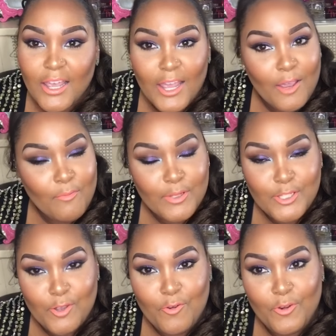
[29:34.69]
and what's
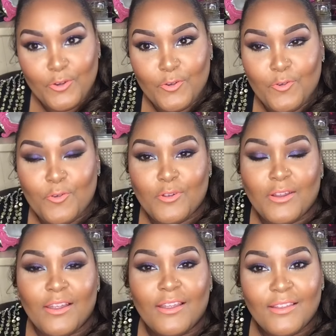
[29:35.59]
going on
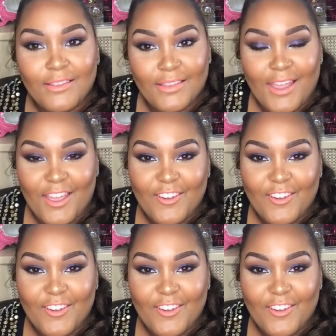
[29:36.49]
now.